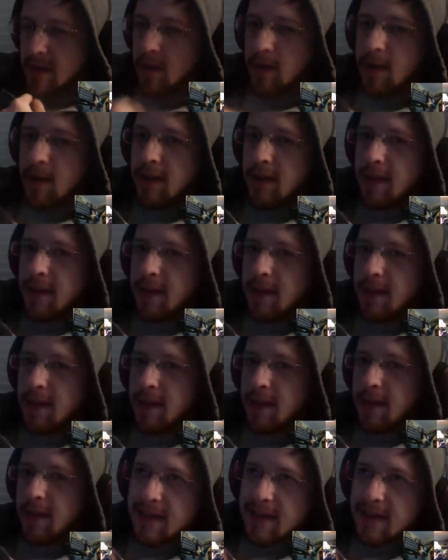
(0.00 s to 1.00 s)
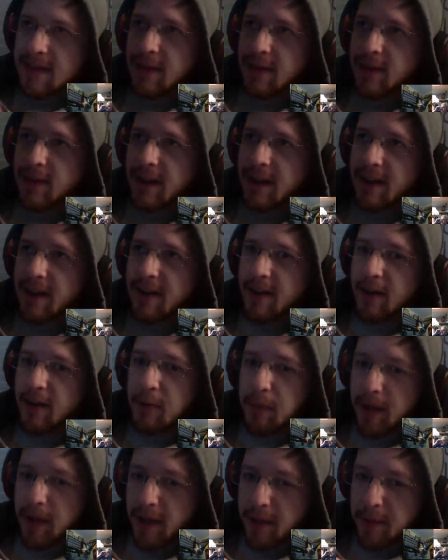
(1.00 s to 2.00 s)
think they got a little carried
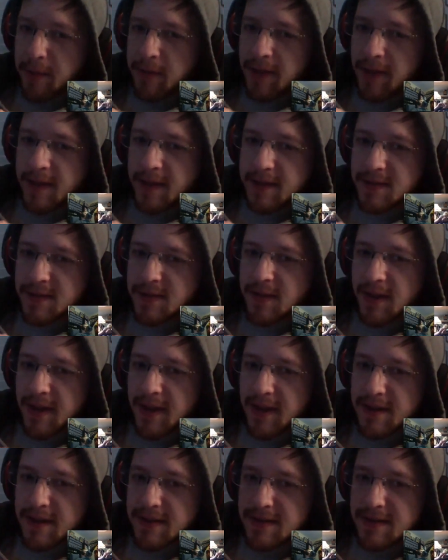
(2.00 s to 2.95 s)
away with the Easter eggs?